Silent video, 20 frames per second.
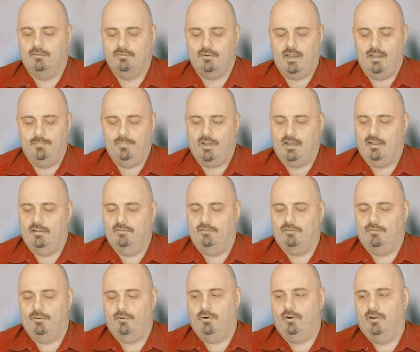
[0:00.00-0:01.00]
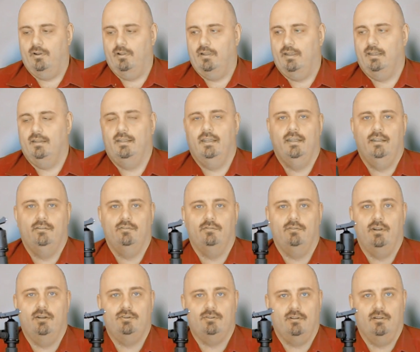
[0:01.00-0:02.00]
tripod stored in a
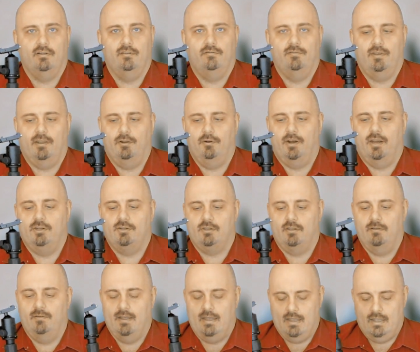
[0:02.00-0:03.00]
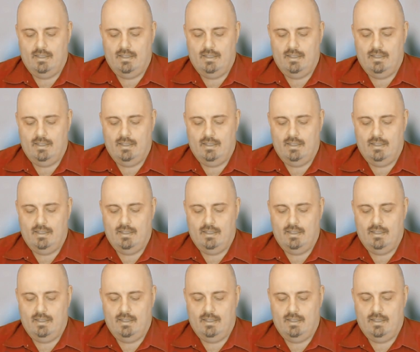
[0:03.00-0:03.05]
traditional configuration.